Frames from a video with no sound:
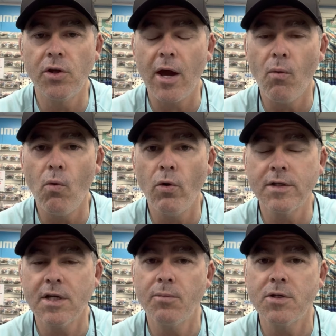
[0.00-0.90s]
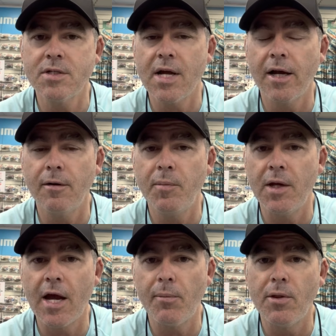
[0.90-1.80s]
That water temperature starting to
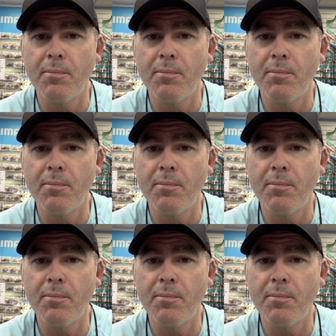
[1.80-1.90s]
pick up at the